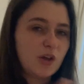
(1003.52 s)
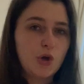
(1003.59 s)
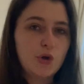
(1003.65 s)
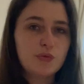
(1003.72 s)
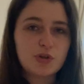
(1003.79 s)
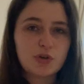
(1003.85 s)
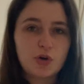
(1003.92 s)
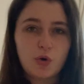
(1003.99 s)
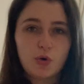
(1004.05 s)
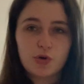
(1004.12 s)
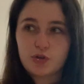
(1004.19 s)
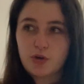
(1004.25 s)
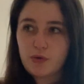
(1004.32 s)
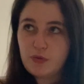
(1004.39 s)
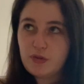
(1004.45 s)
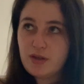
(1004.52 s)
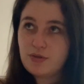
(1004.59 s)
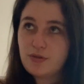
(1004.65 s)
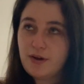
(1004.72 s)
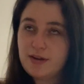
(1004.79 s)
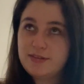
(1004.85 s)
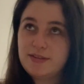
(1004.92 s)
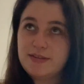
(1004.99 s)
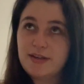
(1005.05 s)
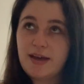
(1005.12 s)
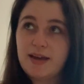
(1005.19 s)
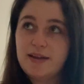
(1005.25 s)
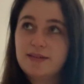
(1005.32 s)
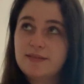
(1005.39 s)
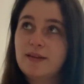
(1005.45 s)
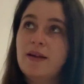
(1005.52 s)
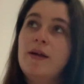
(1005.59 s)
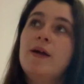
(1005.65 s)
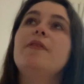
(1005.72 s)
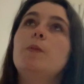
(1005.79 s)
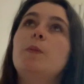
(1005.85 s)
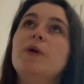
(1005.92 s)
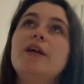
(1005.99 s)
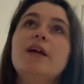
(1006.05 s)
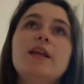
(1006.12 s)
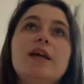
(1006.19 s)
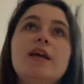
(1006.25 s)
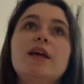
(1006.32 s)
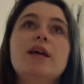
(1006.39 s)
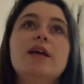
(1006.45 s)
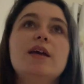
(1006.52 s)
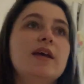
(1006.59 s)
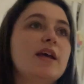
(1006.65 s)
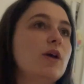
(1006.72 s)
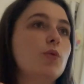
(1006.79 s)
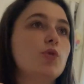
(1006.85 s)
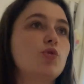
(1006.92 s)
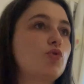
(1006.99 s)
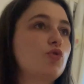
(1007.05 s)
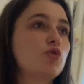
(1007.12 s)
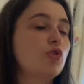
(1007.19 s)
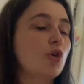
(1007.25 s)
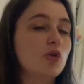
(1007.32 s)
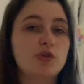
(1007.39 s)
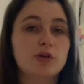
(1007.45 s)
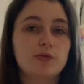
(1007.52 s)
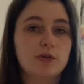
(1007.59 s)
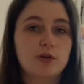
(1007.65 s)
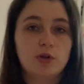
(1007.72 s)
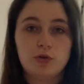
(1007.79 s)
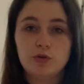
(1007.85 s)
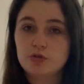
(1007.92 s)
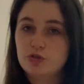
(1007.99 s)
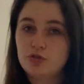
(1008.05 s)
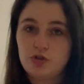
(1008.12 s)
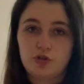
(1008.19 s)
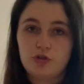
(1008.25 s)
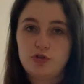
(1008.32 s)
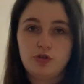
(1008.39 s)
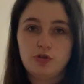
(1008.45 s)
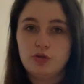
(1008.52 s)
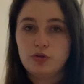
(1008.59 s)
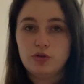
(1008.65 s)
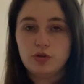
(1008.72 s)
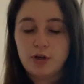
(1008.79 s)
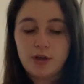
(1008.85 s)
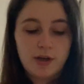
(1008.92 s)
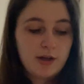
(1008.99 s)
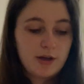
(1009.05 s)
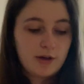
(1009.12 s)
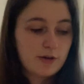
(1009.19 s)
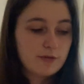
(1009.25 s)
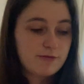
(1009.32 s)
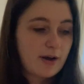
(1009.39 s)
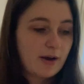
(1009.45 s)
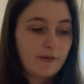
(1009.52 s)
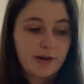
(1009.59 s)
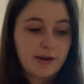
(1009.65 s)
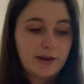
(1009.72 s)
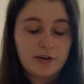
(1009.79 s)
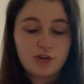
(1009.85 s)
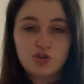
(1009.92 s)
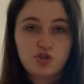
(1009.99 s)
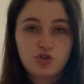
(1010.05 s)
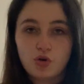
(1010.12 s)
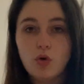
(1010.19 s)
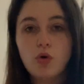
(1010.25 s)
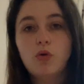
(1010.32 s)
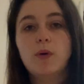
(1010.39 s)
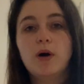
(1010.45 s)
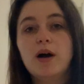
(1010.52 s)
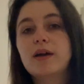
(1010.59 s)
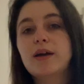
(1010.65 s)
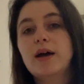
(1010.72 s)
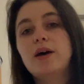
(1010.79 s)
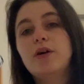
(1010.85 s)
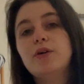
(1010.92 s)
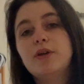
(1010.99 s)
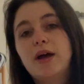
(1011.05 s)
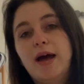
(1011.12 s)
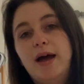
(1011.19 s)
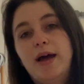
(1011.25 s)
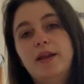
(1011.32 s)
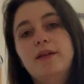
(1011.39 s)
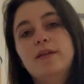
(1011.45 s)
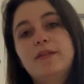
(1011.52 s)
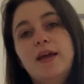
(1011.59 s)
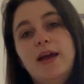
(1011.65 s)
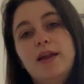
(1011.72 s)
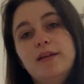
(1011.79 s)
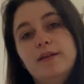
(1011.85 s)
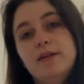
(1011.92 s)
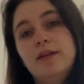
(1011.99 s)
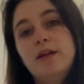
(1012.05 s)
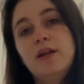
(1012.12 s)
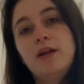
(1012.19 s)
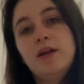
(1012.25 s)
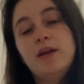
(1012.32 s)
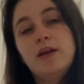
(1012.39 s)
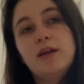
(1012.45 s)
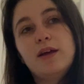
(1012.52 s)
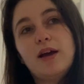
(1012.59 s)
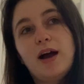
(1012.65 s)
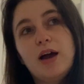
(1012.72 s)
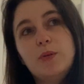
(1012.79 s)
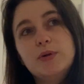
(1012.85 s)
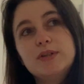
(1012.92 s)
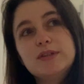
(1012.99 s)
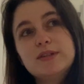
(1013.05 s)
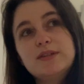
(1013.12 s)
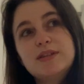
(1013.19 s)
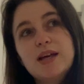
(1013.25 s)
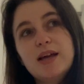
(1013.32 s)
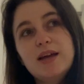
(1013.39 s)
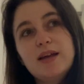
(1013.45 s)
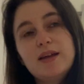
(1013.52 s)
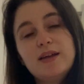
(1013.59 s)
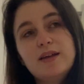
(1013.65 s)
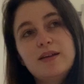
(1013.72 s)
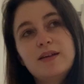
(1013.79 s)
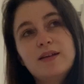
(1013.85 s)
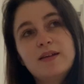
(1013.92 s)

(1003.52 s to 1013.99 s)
over the course of the 30 days. In the beginning, it was so difficult to just do a very short workout, and then I wouldn't say